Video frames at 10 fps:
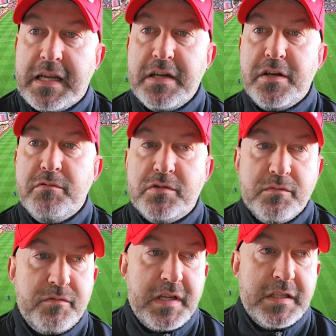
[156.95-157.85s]
He can do
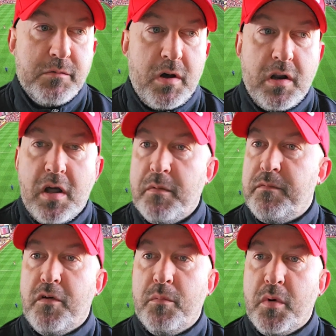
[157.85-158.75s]
some things what a lot
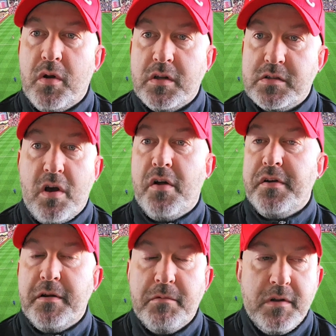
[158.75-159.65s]
of footballers
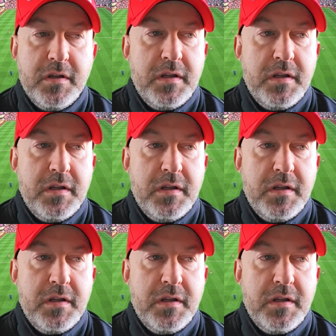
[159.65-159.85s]
can't do.